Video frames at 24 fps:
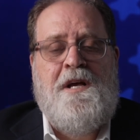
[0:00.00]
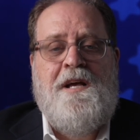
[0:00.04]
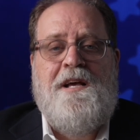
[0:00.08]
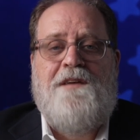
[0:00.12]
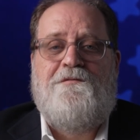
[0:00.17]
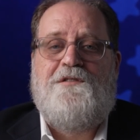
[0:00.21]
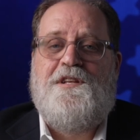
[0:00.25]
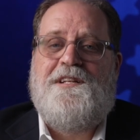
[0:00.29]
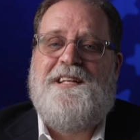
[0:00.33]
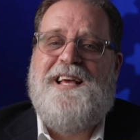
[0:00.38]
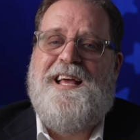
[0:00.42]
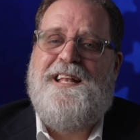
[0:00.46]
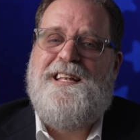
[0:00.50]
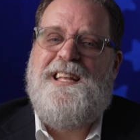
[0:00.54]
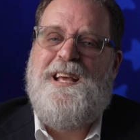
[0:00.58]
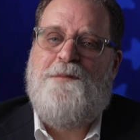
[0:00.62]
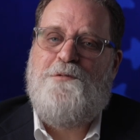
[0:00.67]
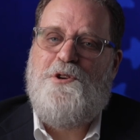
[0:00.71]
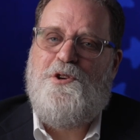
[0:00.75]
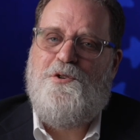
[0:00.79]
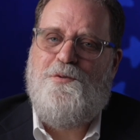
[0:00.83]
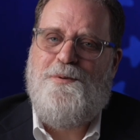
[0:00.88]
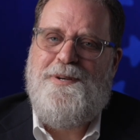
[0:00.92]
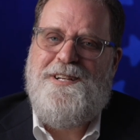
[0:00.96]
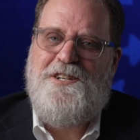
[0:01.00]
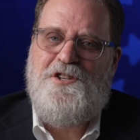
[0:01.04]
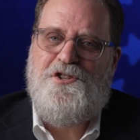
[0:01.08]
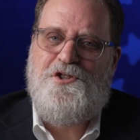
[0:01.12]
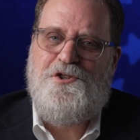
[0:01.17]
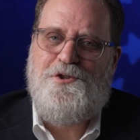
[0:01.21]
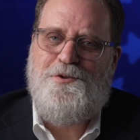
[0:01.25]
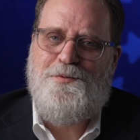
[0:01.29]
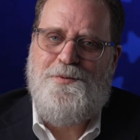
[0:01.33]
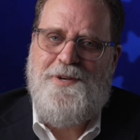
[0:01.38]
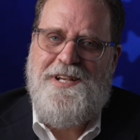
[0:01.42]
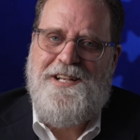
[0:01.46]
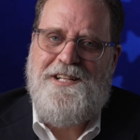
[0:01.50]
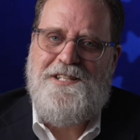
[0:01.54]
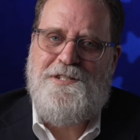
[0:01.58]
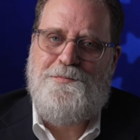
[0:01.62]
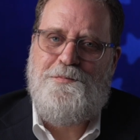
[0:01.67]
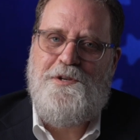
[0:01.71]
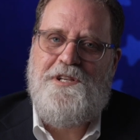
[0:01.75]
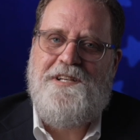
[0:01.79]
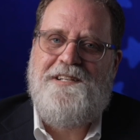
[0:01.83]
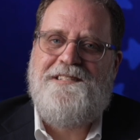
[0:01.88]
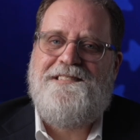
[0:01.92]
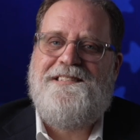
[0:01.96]
The dynamic range shrinks
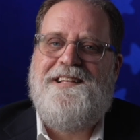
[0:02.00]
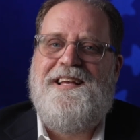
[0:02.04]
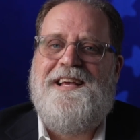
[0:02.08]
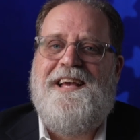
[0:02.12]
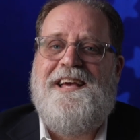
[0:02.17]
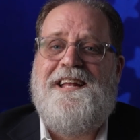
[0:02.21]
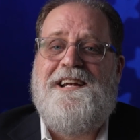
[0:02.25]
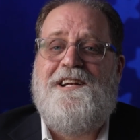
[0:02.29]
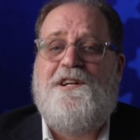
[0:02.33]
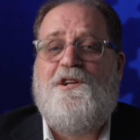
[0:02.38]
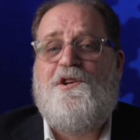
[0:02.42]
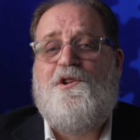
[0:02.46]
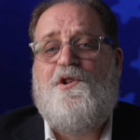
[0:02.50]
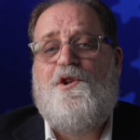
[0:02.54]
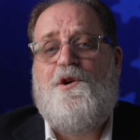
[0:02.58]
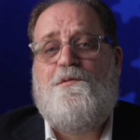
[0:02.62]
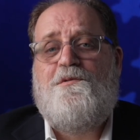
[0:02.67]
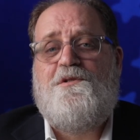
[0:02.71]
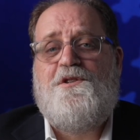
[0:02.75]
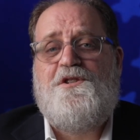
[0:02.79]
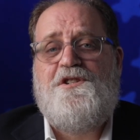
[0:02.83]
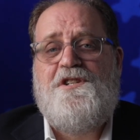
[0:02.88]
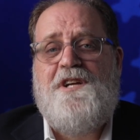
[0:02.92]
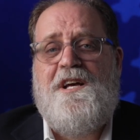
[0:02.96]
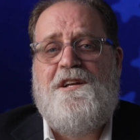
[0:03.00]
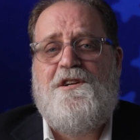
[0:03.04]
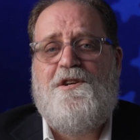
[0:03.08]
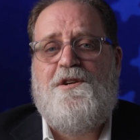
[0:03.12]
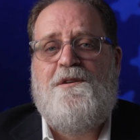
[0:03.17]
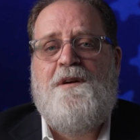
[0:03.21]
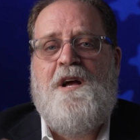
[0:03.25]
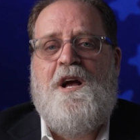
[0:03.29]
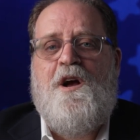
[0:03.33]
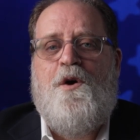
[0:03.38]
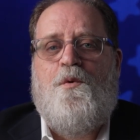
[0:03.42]
because they added a global shutter.